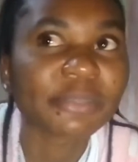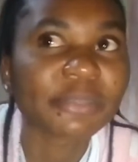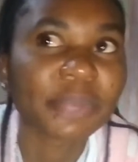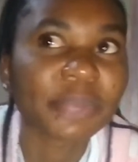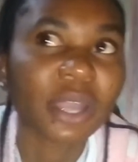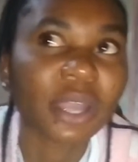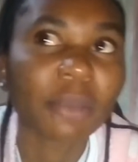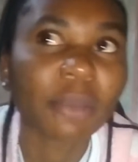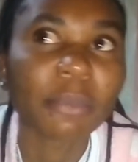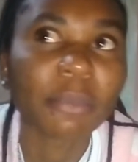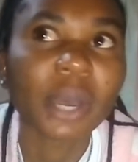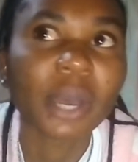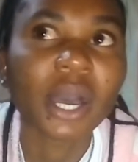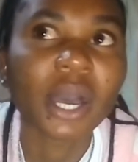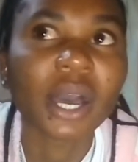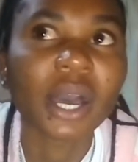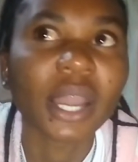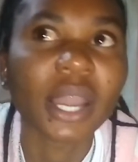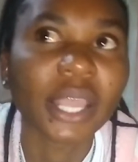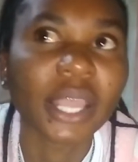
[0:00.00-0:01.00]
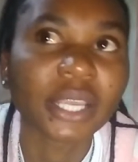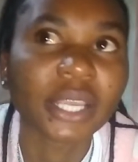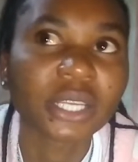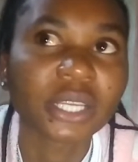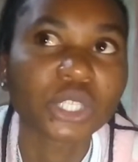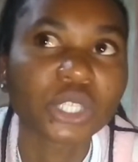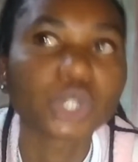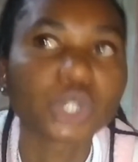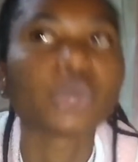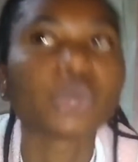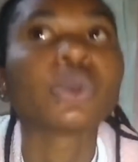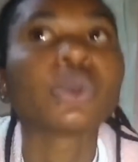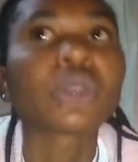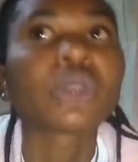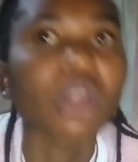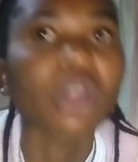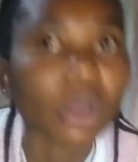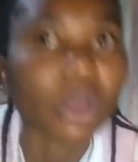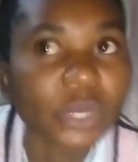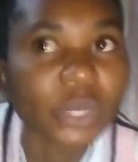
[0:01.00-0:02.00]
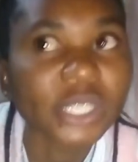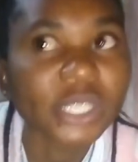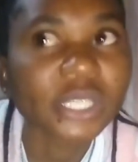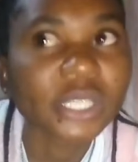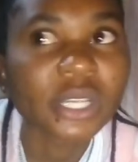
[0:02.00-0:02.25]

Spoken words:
become like too close,